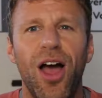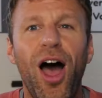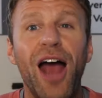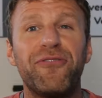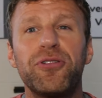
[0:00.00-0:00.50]

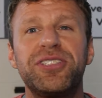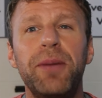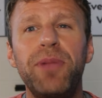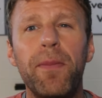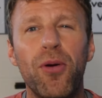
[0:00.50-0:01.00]
All right, for
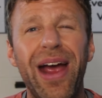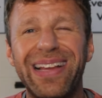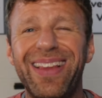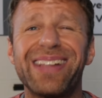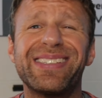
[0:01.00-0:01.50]
tip number
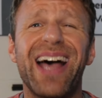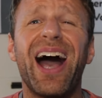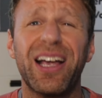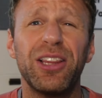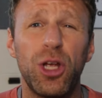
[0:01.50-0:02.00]
eight, let's
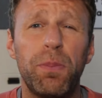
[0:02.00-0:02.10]
talk a little